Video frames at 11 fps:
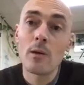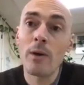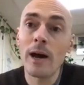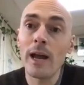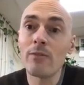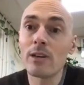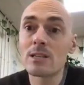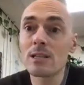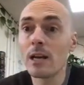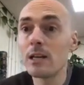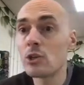By having a
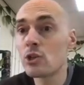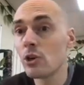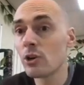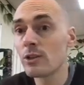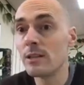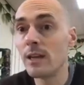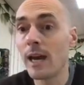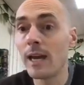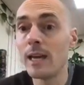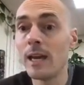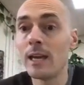slightly shorter
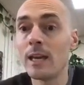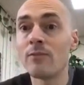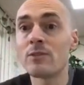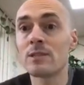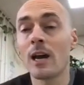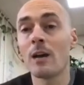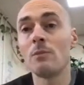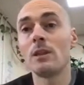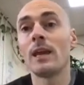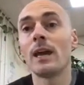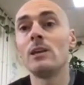day, it gives time
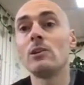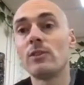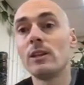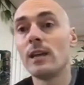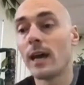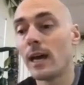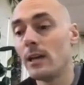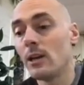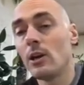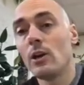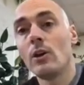at the end of the day
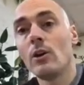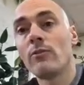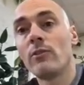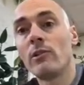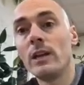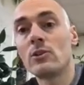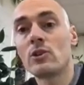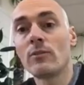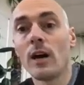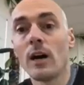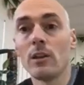for each
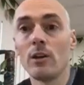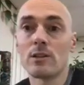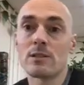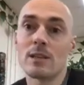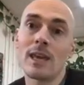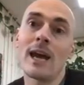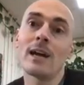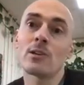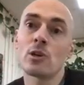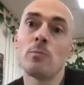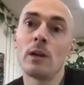of our learners to
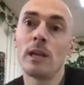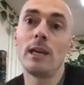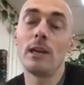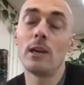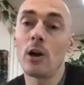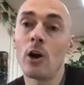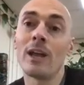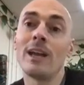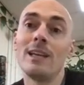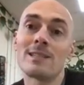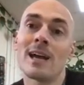catch up on
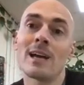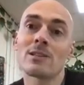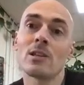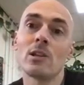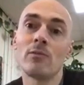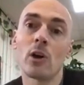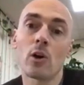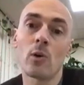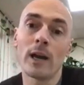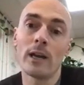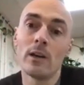any tasks that they've not
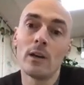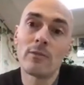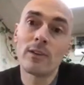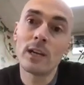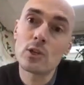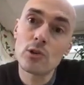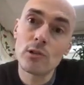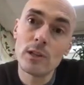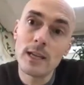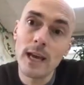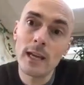quite finished during
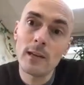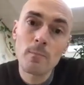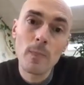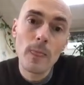the day,